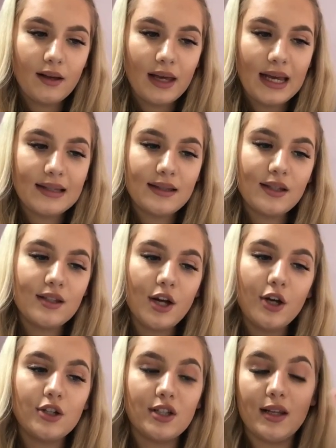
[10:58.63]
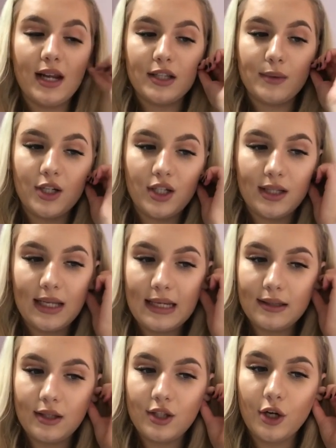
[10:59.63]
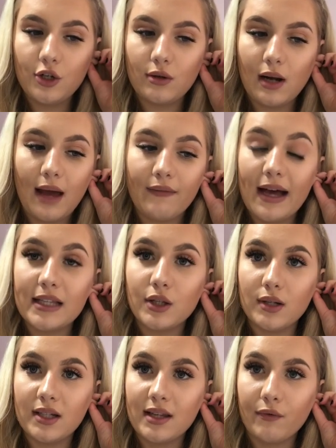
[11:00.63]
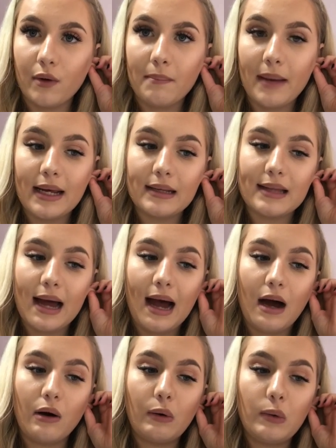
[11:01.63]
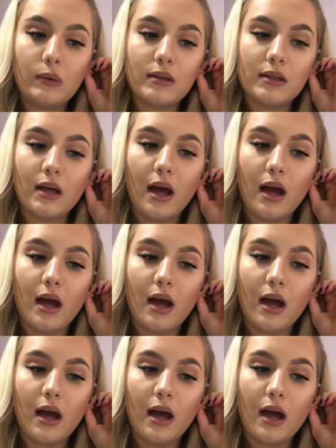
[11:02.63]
So the next question is the social life as as everyone makes it out?